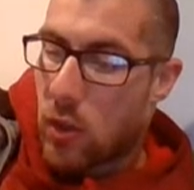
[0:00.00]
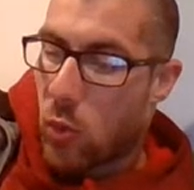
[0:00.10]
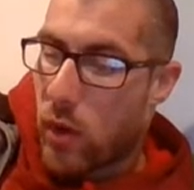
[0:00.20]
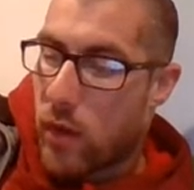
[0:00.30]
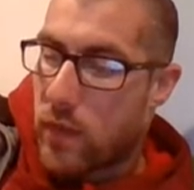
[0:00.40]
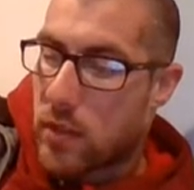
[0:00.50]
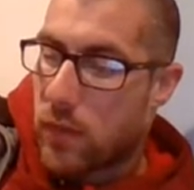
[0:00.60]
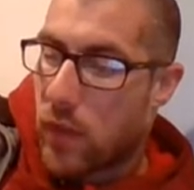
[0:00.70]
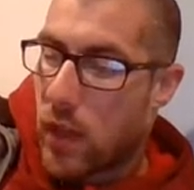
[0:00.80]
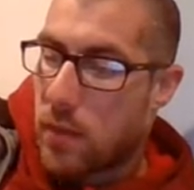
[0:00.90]
The rivers
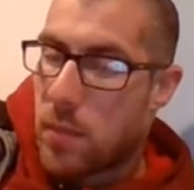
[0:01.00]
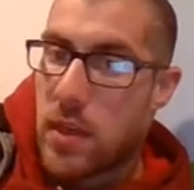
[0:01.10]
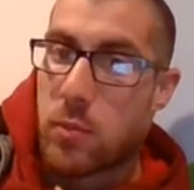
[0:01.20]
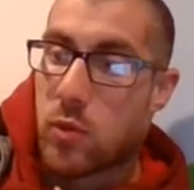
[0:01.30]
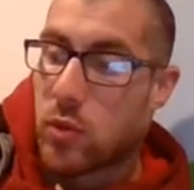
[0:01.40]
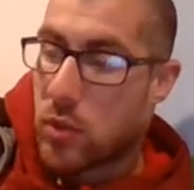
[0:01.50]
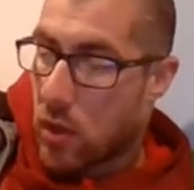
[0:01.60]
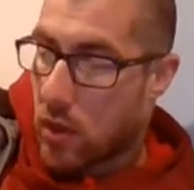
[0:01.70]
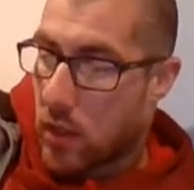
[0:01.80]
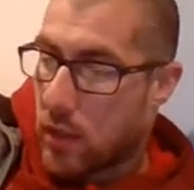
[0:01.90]
flood people's
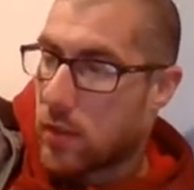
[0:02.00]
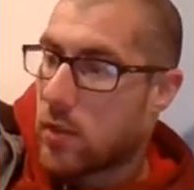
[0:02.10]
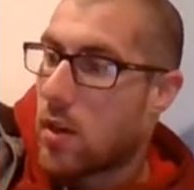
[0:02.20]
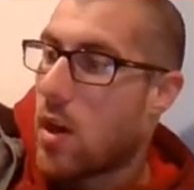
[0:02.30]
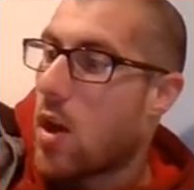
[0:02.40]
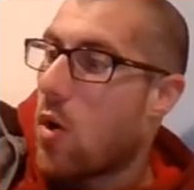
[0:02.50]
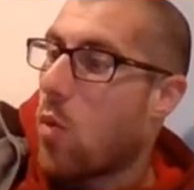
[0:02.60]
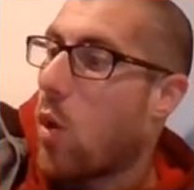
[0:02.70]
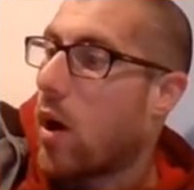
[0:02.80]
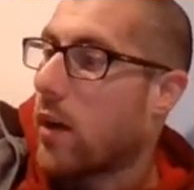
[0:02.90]
gardens.
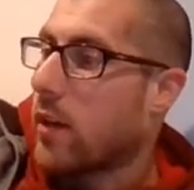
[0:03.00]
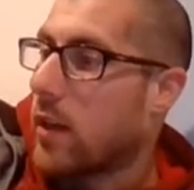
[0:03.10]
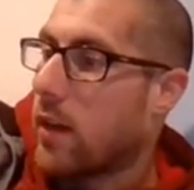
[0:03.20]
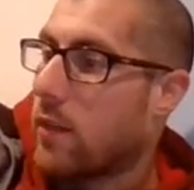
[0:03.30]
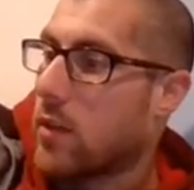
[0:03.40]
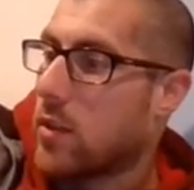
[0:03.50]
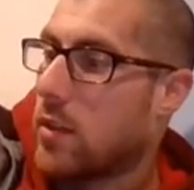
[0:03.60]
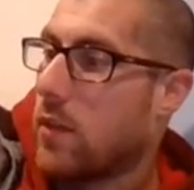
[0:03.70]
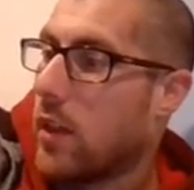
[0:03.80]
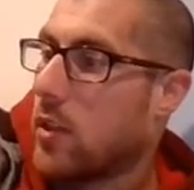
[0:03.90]
Water covers
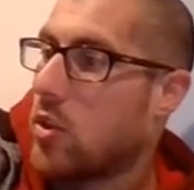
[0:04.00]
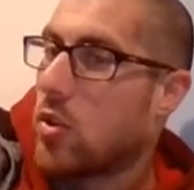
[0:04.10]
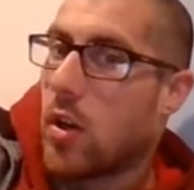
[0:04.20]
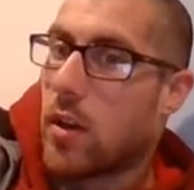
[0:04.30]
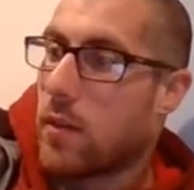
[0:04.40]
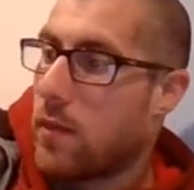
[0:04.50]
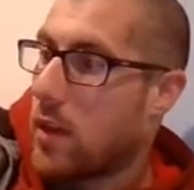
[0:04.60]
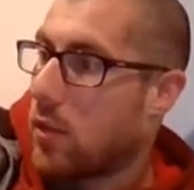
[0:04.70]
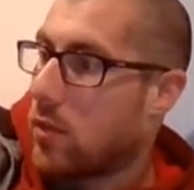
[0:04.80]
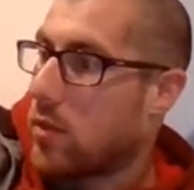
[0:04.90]
the village soccer
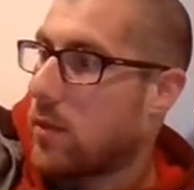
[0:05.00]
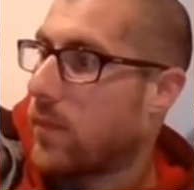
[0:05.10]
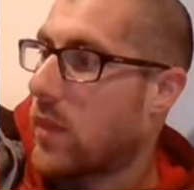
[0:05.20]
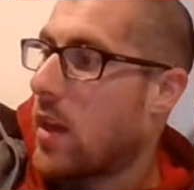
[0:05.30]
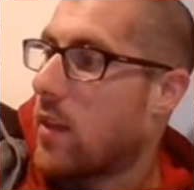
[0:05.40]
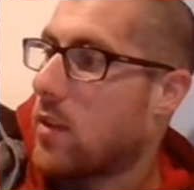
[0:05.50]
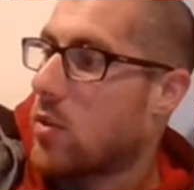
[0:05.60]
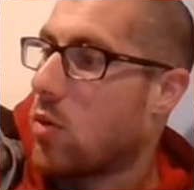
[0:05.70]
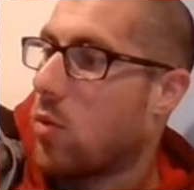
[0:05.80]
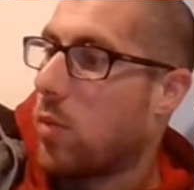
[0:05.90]
fields. The
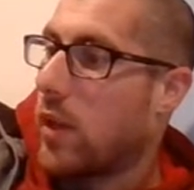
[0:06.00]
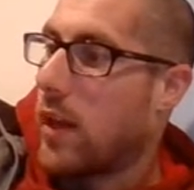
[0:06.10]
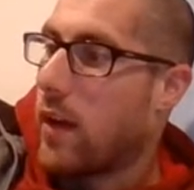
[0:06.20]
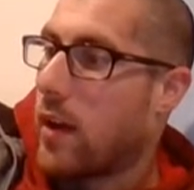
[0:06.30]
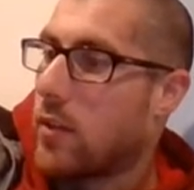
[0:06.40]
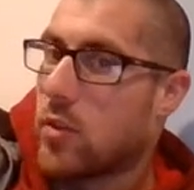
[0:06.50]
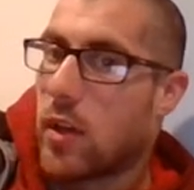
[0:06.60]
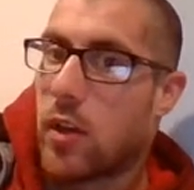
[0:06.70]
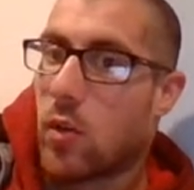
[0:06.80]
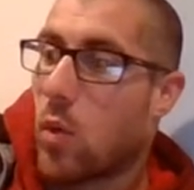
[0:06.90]
school playgrounds
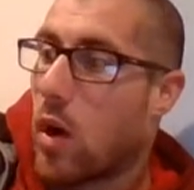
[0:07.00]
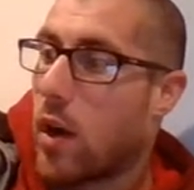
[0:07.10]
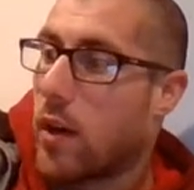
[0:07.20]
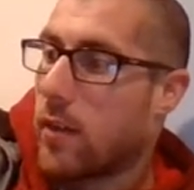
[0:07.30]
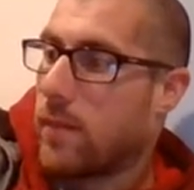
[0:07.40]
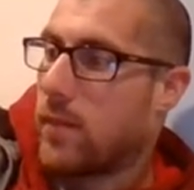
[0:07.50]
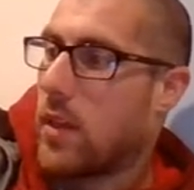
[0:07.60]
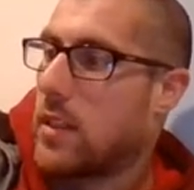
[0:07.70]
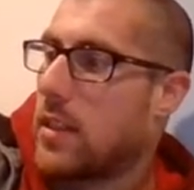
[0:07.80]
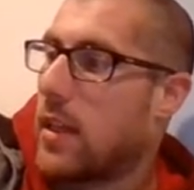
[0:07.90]
are underwater.
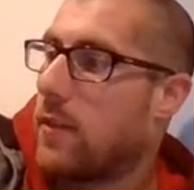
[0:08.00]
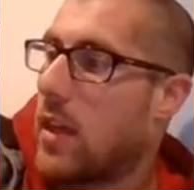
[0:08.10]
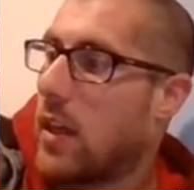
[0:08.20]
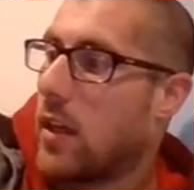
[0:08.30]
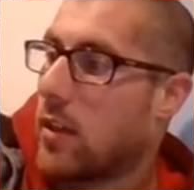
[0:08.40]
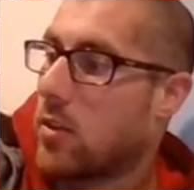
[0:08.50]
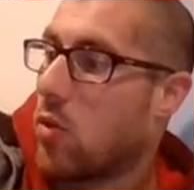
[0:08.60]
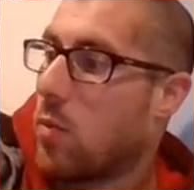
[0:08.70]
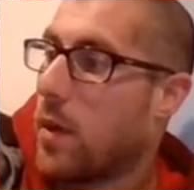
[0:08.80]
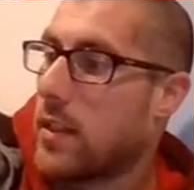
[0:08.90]
Instead of taking a
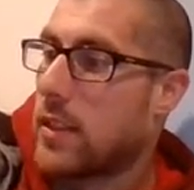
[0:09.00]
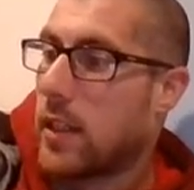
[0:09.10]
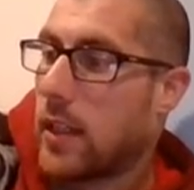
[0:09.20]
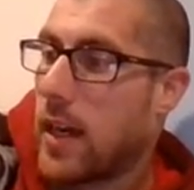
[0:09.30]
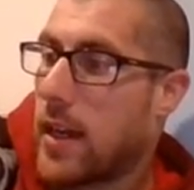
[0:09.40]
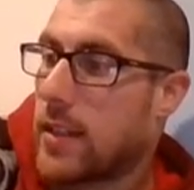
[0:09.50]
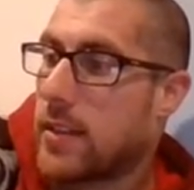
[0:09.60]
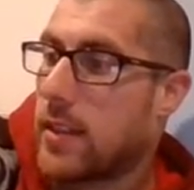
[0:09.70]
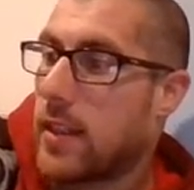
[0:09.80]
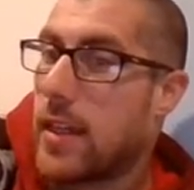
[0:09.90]
school bus to
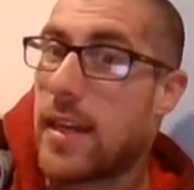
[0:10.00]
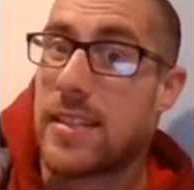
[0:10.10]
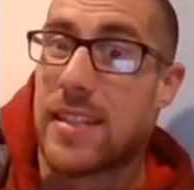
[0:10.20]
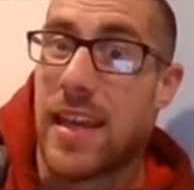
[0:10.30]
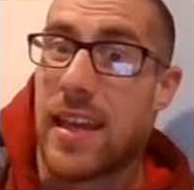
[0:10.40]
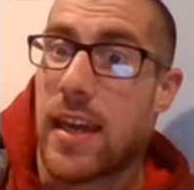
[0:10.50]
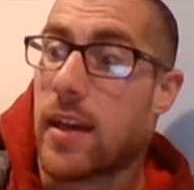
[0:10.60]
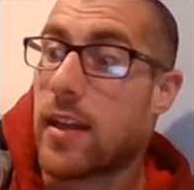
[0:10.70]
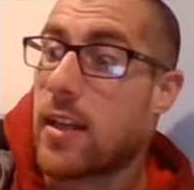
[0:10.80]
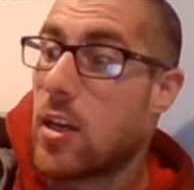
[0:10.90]
class, the kids take
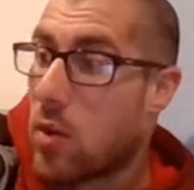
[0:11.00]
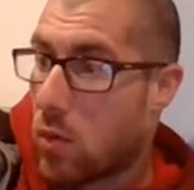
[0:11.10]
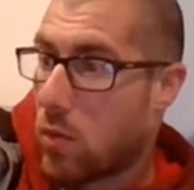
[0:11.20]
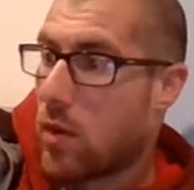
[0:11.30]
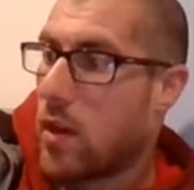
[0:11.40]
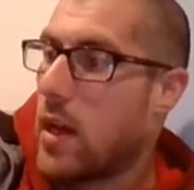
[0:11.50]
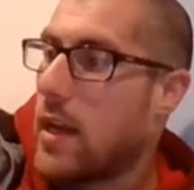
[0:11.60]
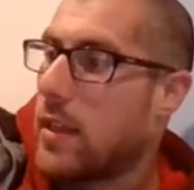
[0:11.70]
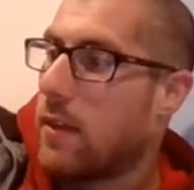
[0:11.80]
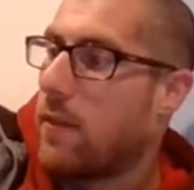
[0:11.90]
a canoe.
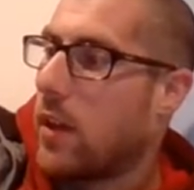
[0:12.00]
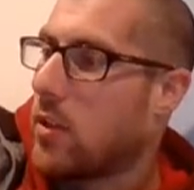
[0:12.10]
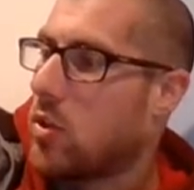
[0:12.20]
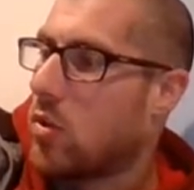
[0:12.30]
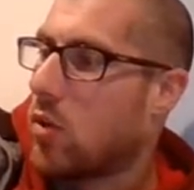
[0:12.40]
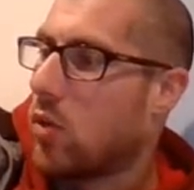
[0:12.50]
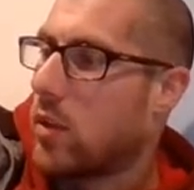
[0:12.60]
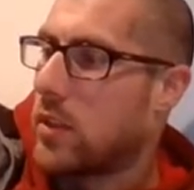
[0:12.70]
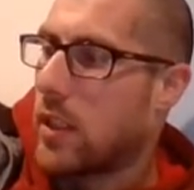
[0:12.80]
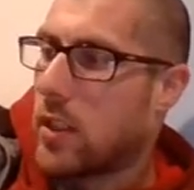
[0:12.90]
The village
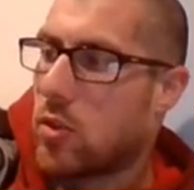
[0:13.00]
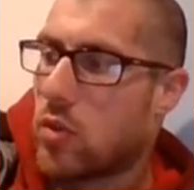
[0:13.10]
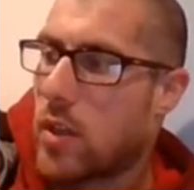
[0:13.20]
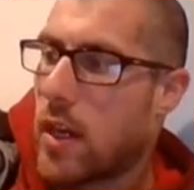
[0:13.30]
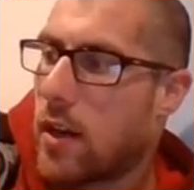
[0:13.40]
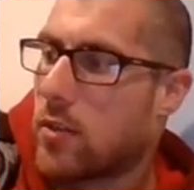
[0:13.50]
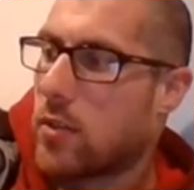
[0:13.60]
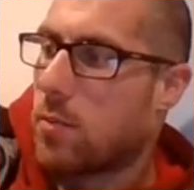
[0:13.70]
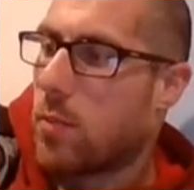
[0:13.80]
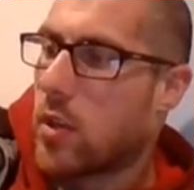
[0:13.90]
school is like a tree
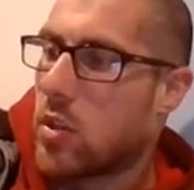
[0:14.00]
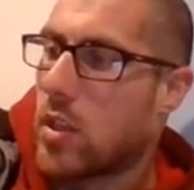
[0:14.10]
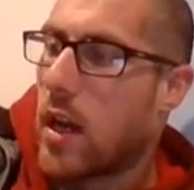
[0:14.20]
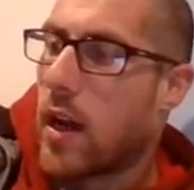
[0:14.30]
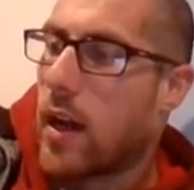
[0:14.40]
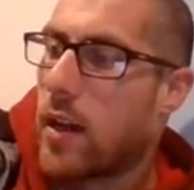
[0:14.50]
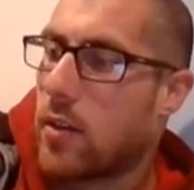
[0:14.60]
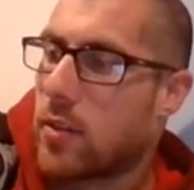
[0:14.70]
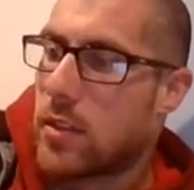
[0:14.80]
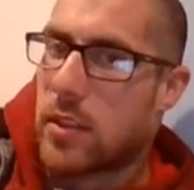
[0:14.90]
house perched
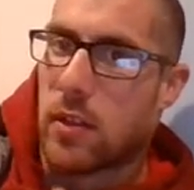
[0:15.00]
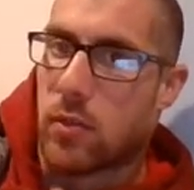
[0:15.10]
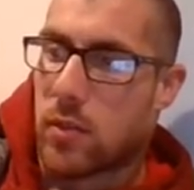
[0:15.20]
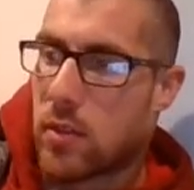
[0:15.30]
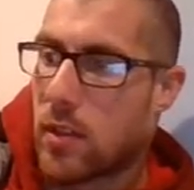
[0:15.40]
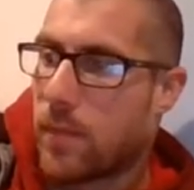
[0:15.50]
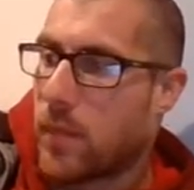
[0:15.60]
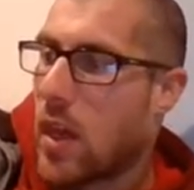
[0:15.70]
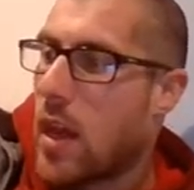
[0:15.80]
high on stilts.